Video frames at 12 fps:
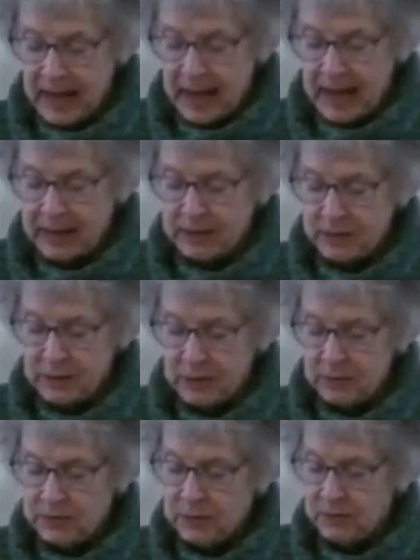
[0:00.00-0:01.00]
and to
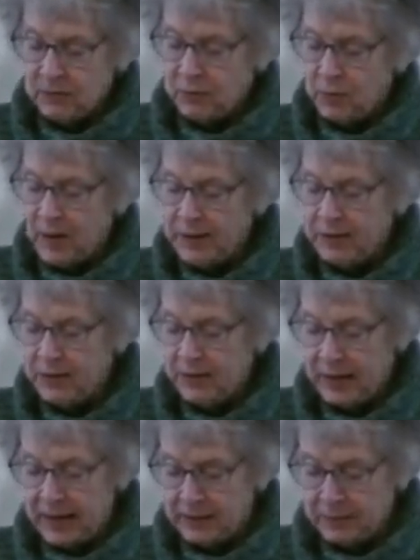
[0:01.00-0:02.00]
do so with wonder
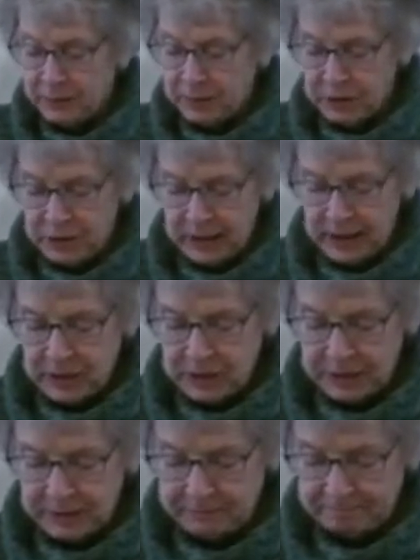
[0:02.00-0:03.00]
and
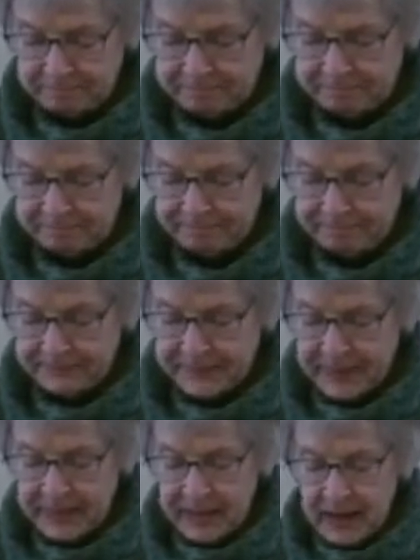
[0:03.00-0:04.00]
appreciation.
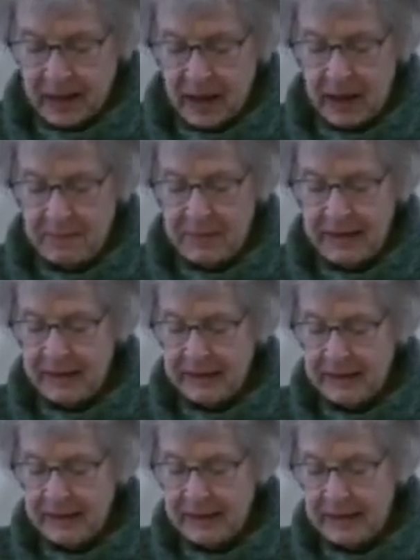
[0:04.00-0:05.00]

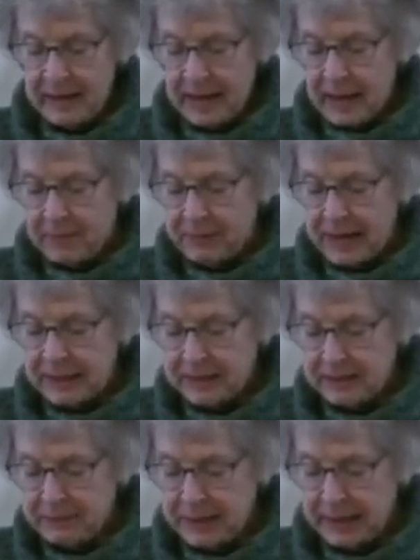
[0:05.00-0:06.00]
Amen.
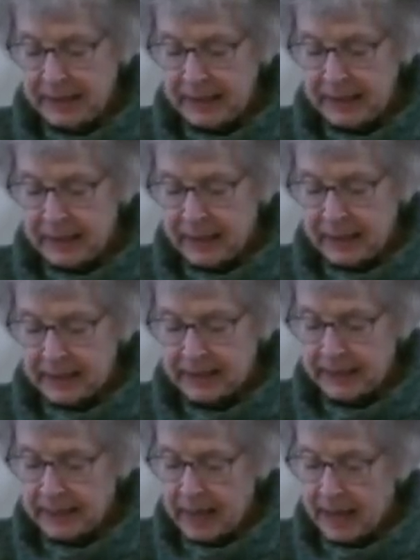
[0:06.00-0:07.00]
Blessed be.
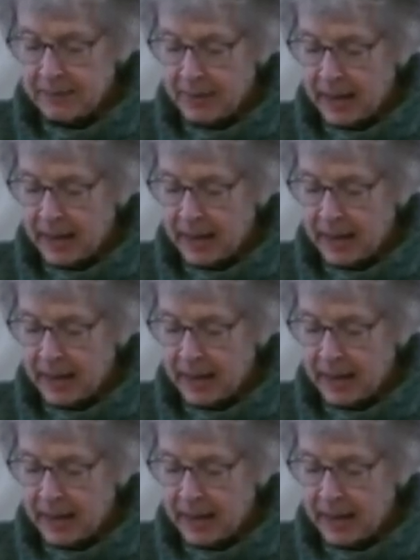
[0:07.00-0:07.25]
Salam